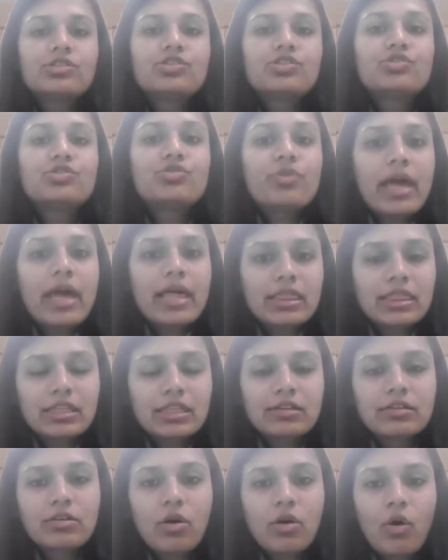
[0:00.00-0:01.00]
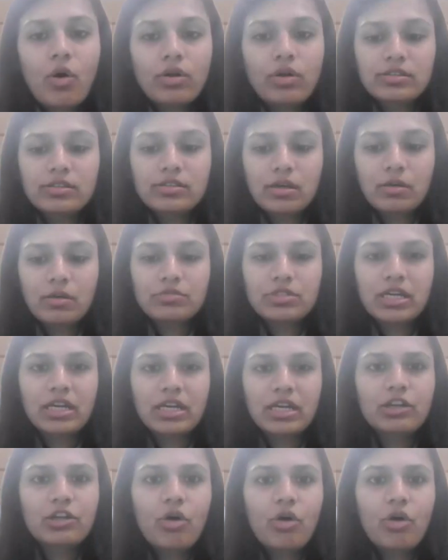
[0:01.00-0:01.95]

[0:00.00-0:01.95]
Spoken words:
strength on the subject.